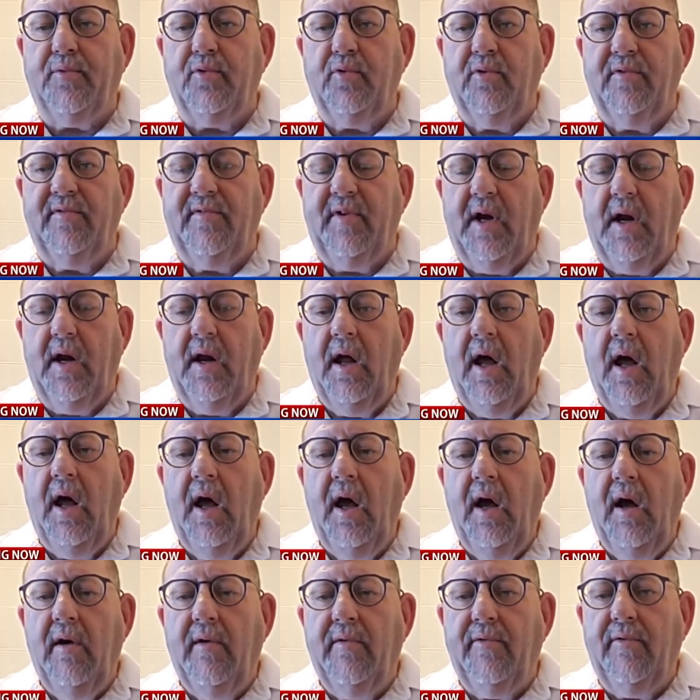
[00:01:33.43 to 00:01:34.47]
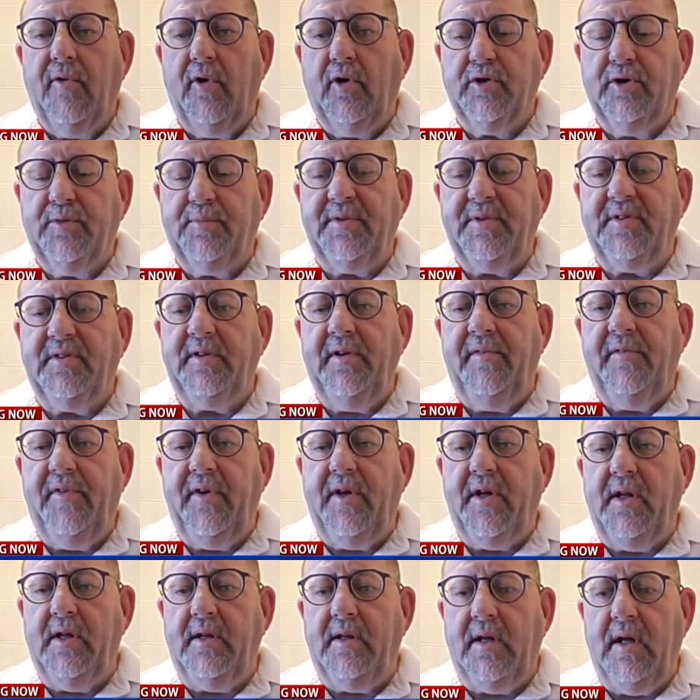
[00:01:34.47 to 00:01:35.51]
approval for
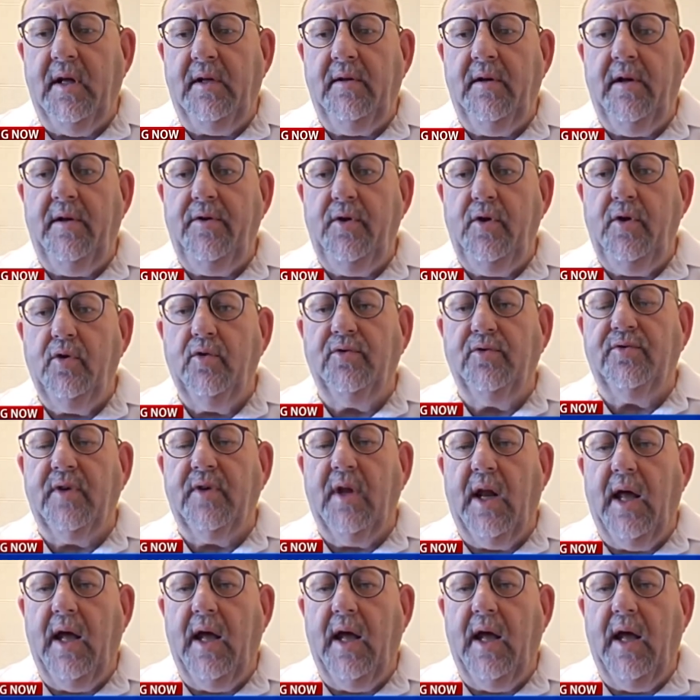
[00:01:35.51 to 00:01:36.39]
specific intended use,